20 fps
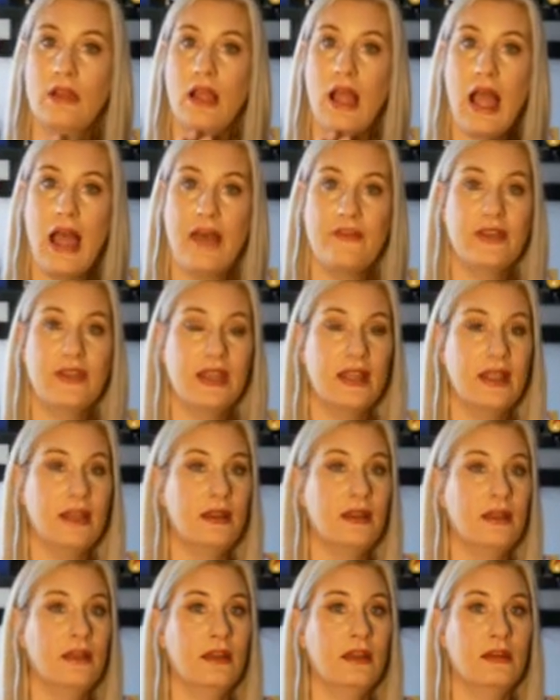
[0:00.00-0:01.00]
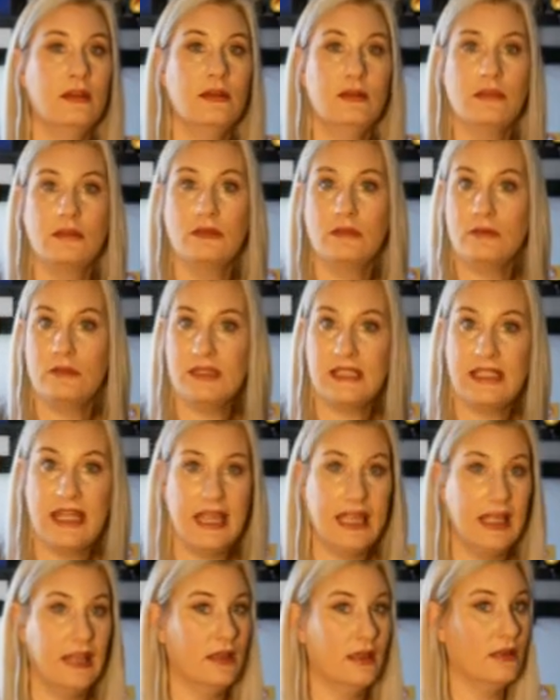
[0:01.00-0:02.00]
oven,
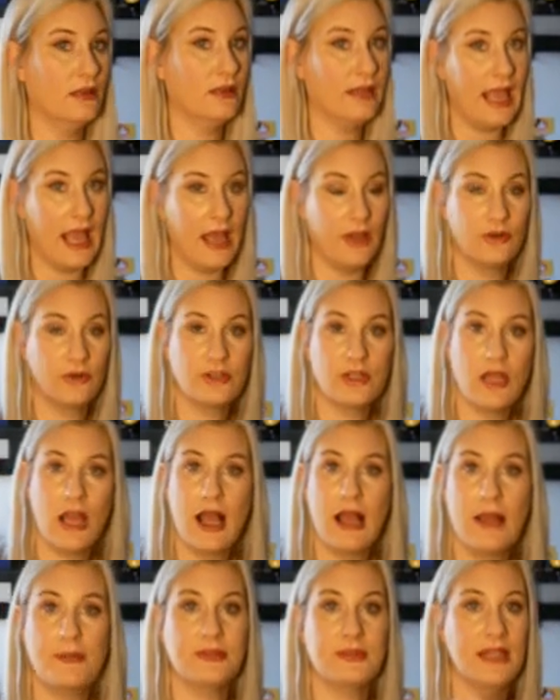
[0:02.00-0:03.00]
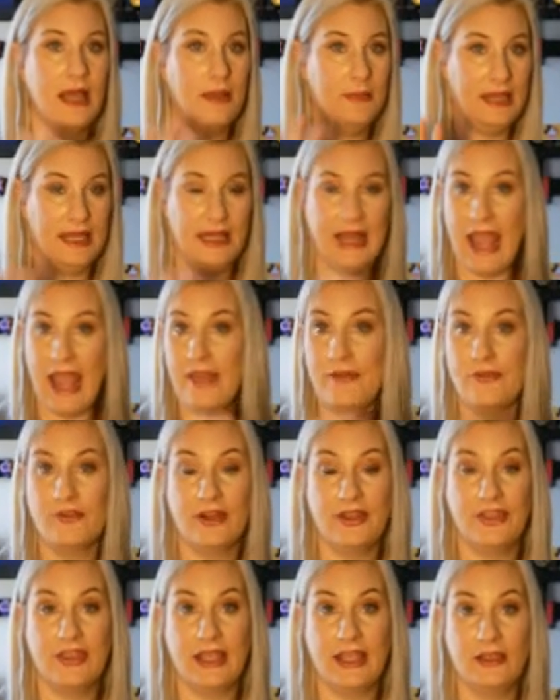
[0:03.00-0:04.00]
sink, countertops, I mean
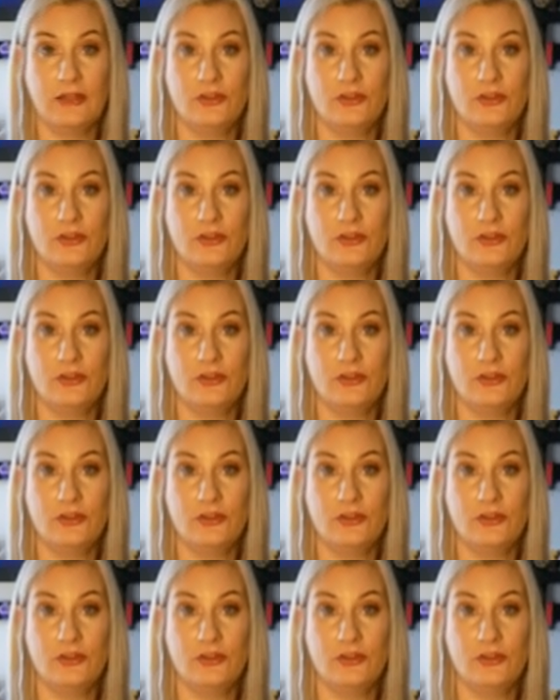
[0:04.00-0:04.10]
everything.